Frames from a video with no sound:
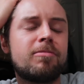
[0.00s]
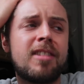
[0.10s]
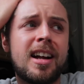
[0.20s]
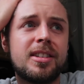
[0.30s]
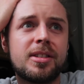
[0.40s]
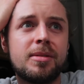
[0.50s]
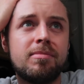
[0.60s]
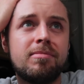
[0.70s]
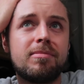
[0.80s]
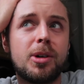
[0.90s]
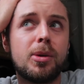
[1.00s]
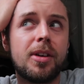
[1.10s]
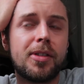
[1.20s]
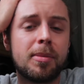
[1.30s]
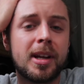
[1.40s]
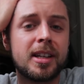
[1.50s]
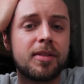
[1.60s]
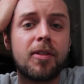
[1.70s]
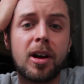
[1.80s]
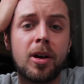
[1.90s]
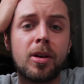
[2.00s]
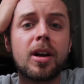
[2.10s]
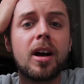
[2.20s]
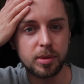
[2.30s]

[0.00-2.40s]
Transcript: random all over the place vlog.